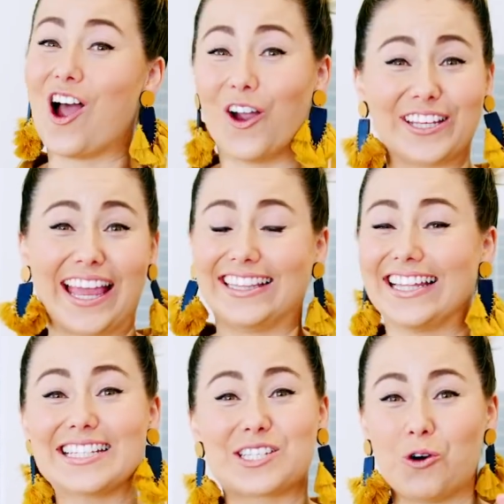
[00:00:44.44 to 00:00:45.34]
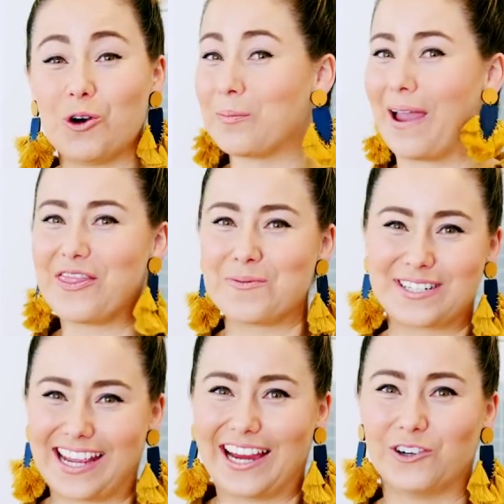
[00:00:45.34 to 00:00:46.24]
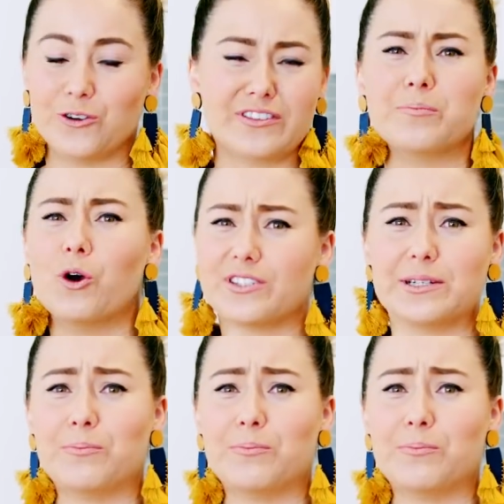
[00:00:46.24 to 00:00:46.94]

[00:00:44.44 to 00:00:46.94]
Okay, let's talk about the potatoes, the most